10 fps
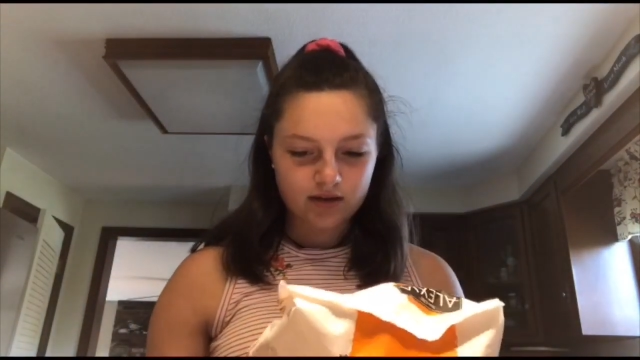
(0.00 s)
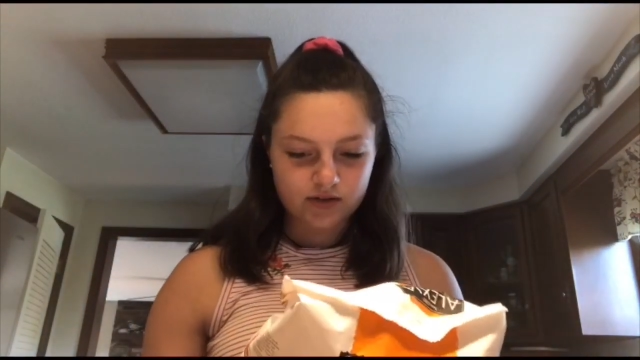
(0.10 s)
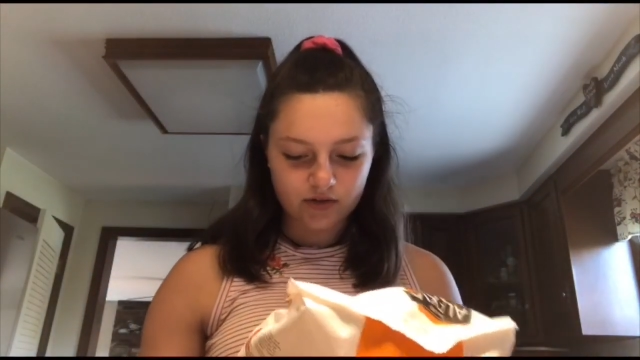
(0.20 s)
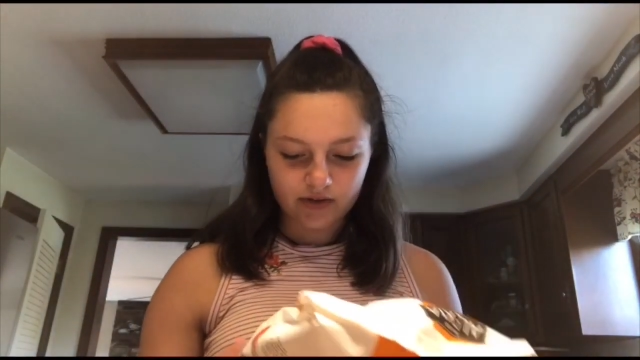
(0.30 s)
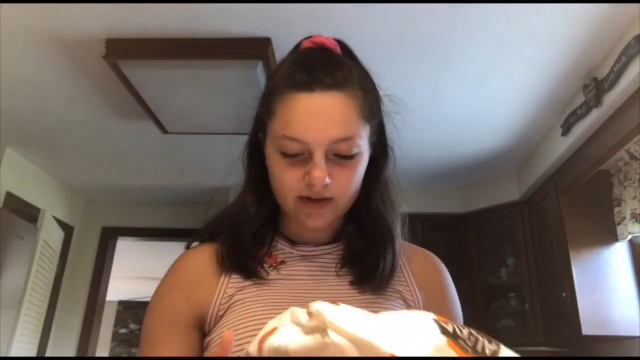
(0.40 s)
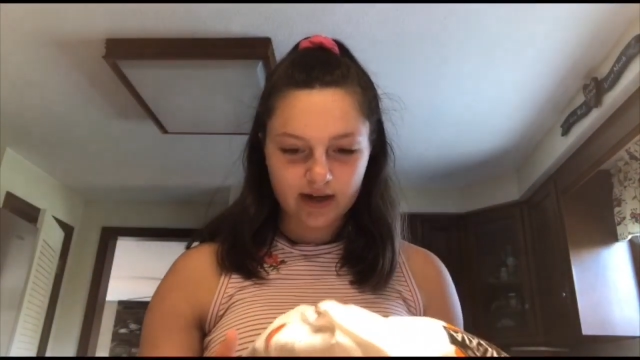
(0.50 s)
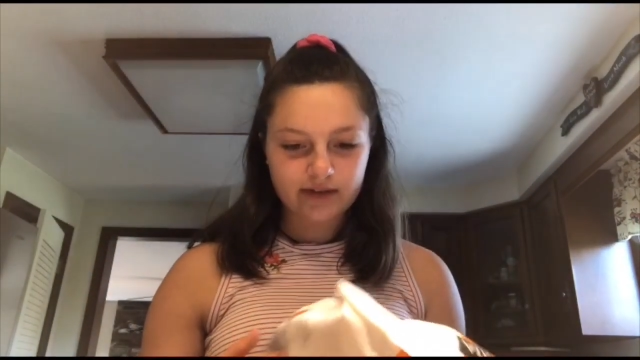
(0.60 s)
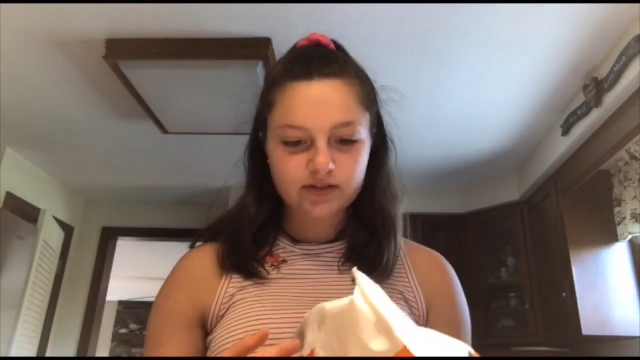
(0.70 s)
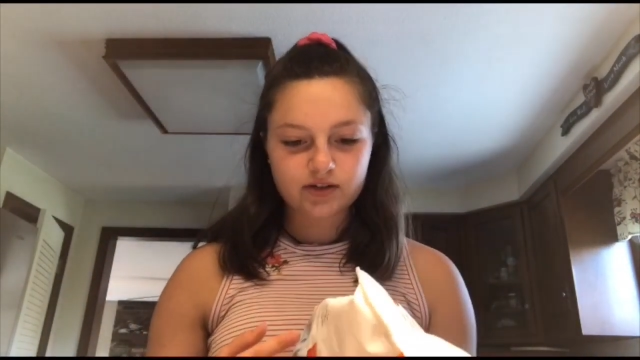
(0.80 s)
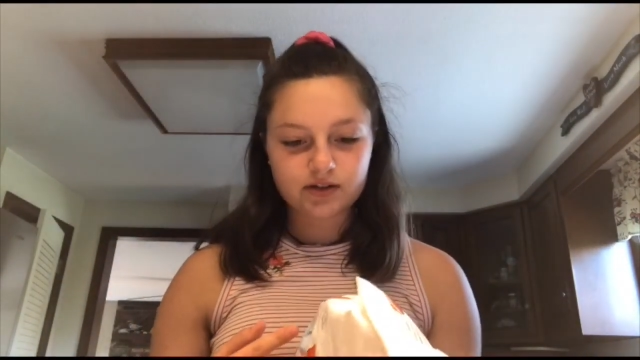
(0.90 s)
So I think I
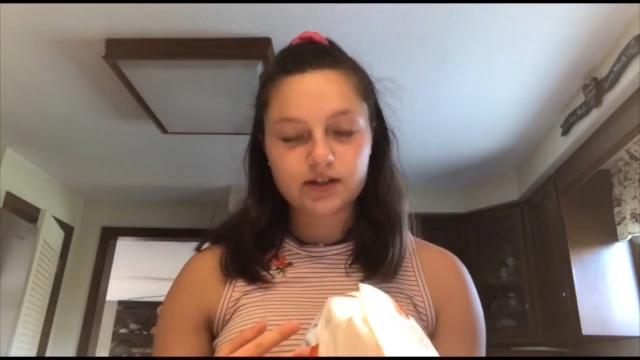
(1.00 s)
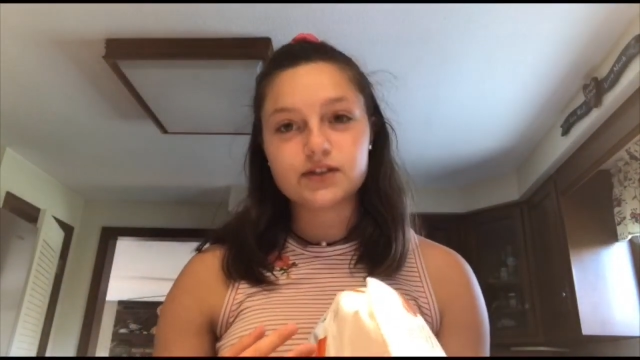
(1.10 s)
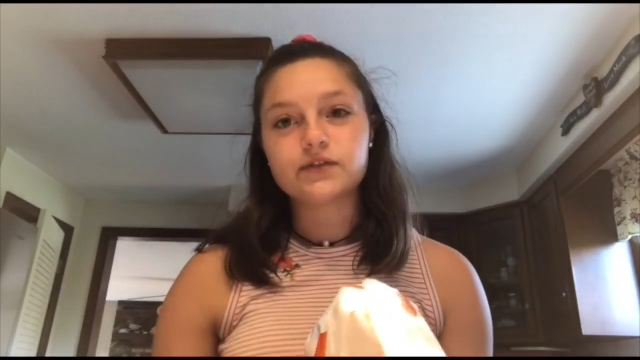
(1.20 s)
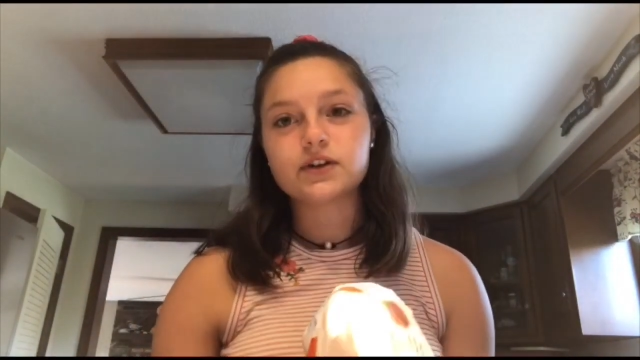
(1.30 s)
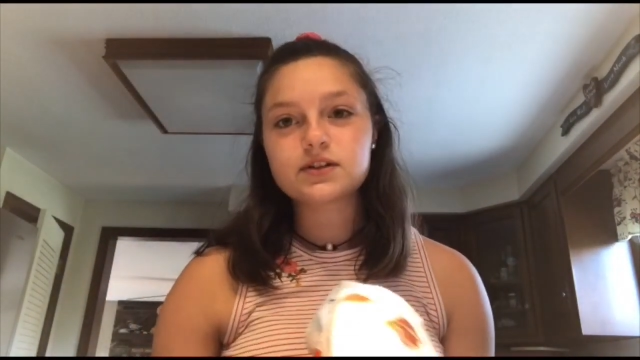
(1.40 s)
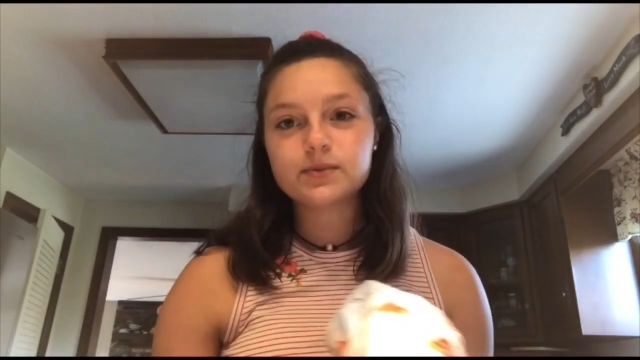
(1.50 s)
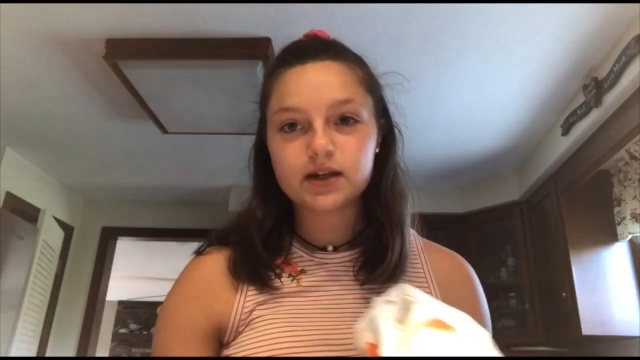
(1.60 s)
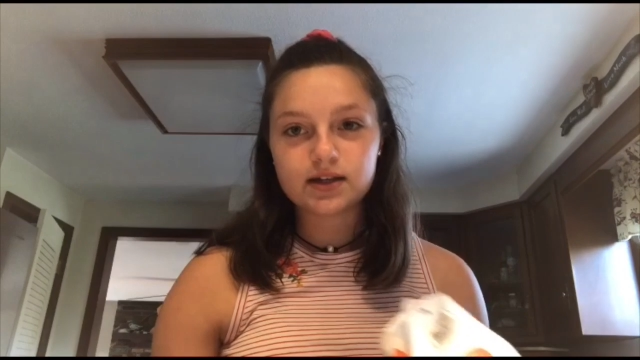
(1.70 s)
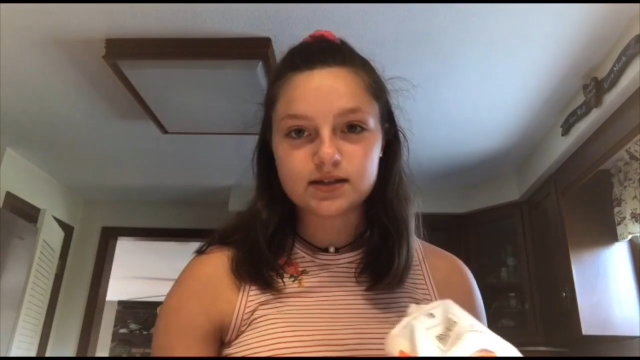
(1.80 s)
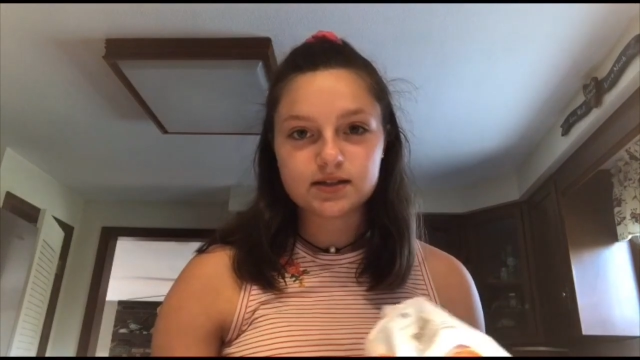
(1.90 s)
have to cook these first
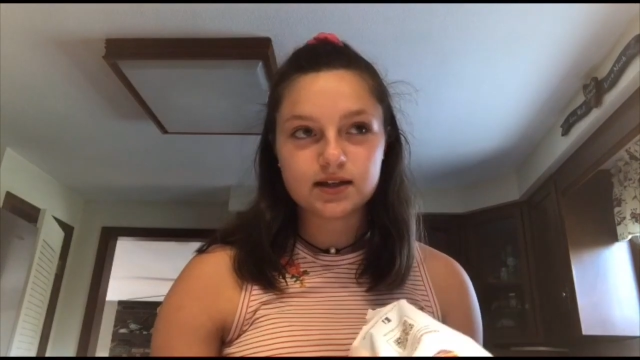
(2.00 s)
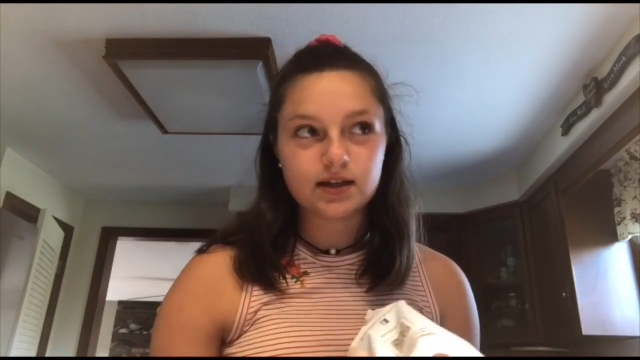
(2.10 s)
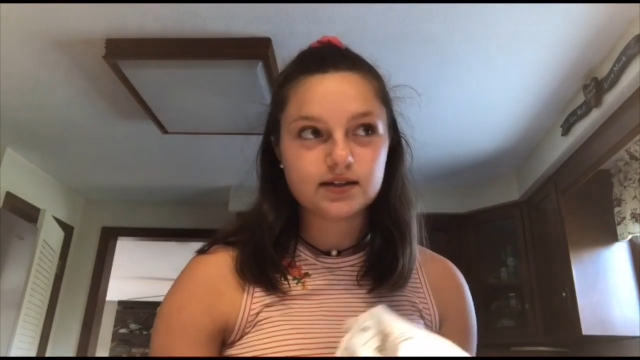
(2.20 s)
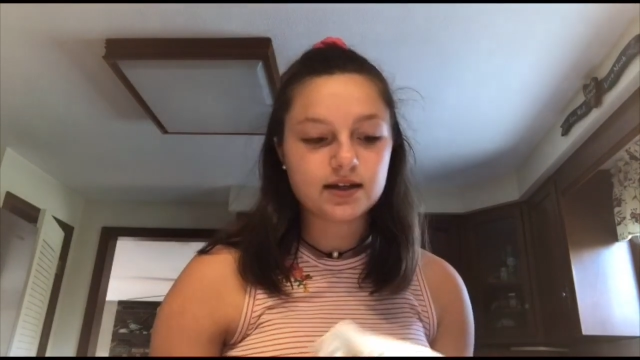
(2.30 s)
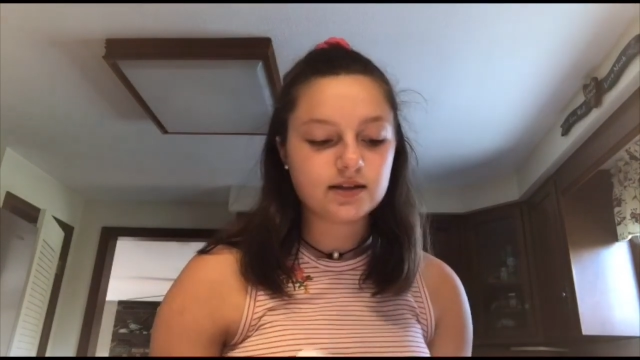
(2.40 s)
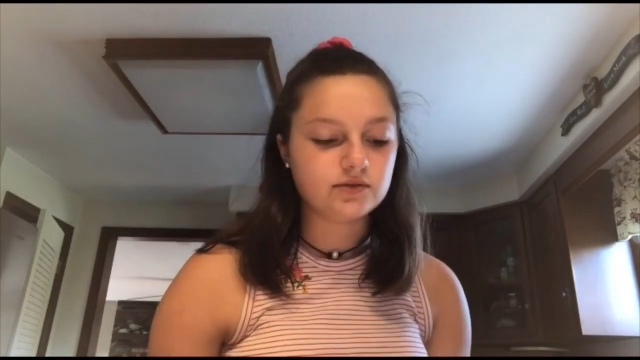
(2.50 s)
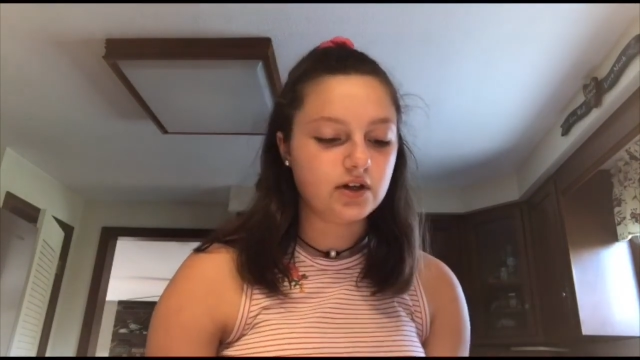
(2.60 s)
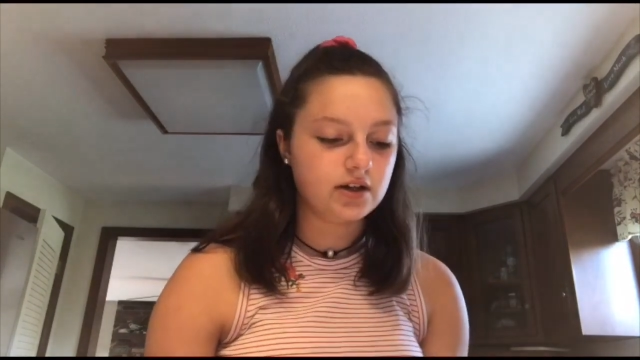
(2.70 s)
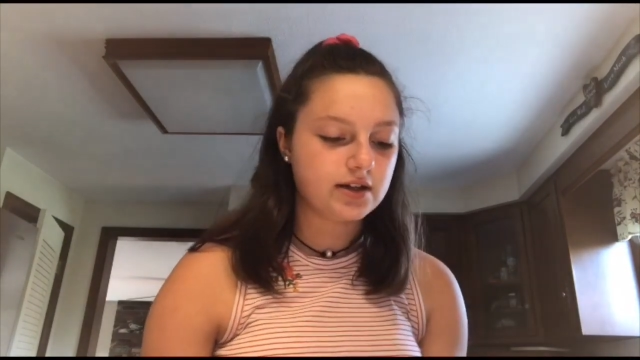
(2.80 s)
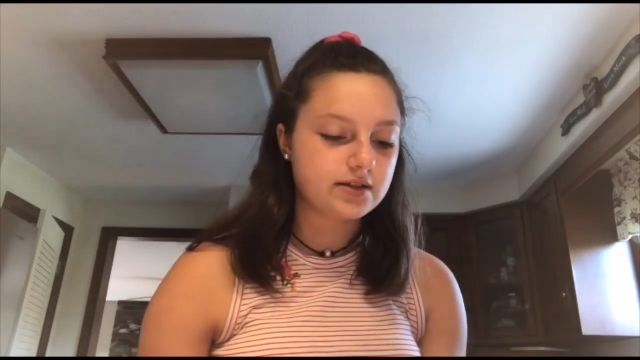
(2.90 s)
because they take the
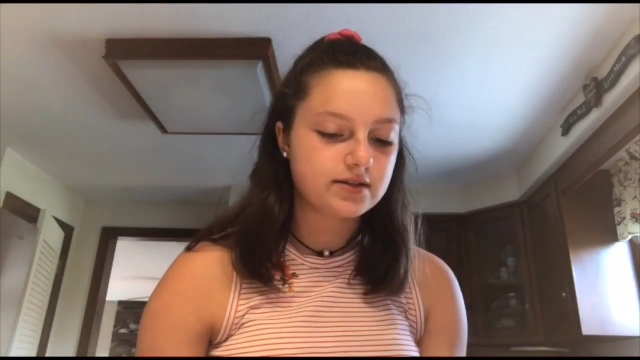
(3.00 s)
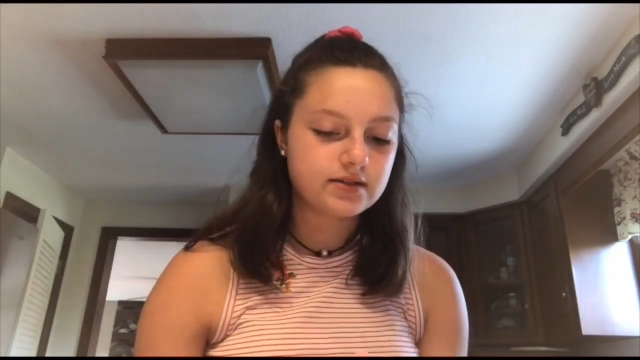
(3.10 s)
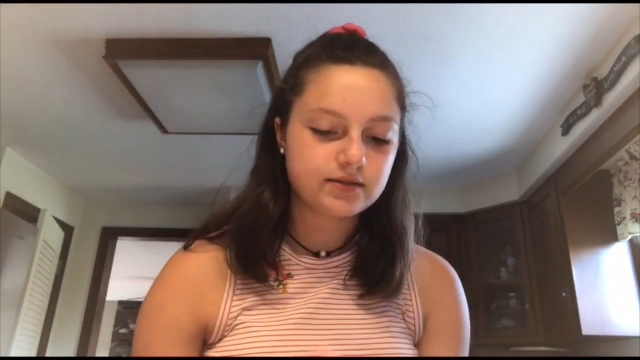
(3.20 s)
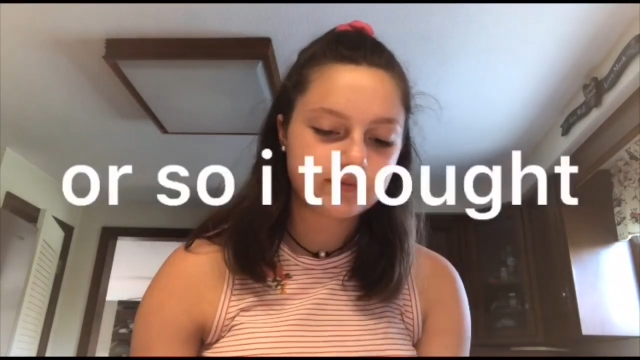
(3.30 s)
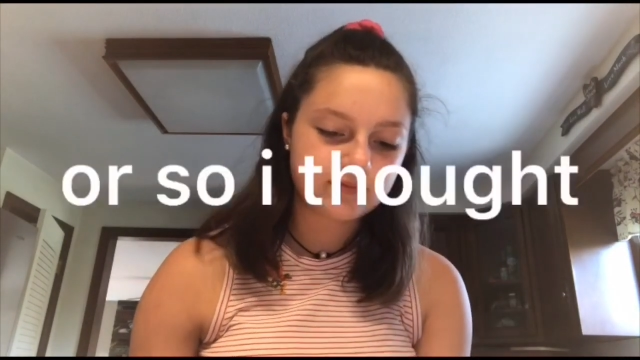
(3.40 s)
longest.